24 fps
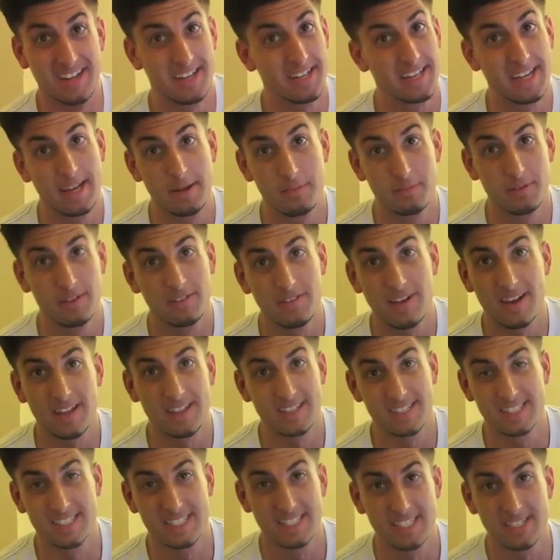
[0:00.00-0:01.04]
I can't believe how
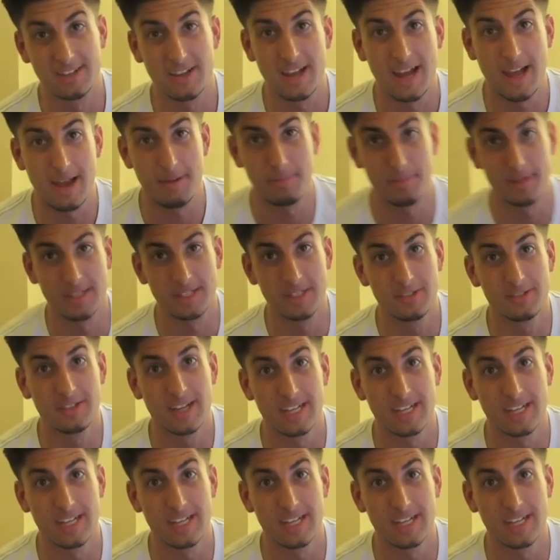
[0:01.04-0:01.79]
this wow. is still happening.